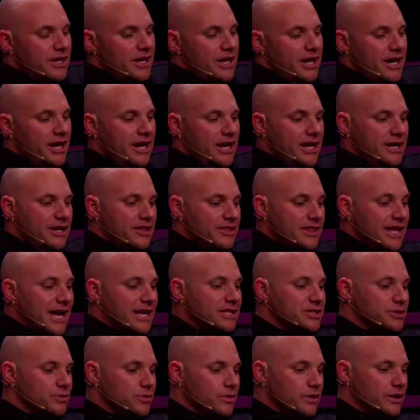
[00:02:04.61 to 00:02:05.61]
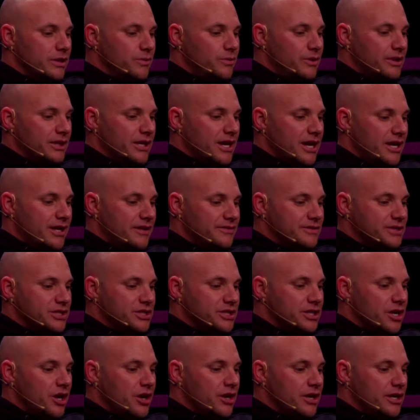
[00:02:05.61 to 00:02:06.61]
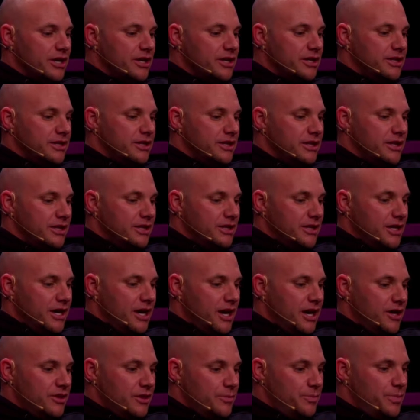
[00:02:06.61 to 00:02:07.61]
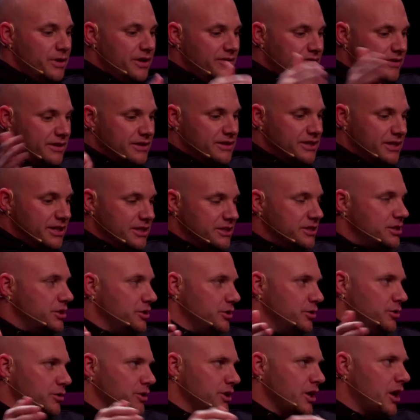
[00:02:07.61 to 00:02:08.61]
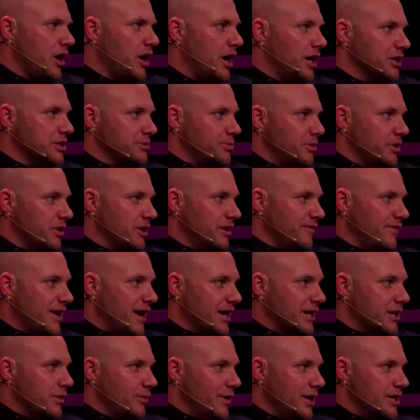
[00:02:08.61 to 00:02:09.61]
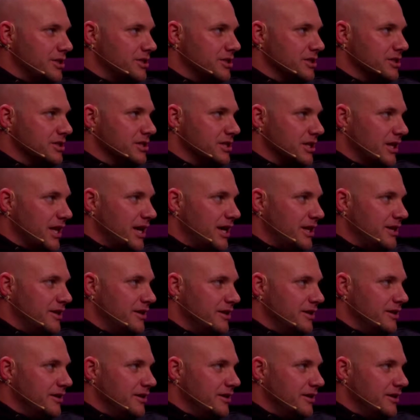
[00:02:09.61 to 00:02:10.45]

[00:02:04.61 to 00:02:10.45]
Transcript: And that's really what kind of started the pivot into the hospital evacuation sled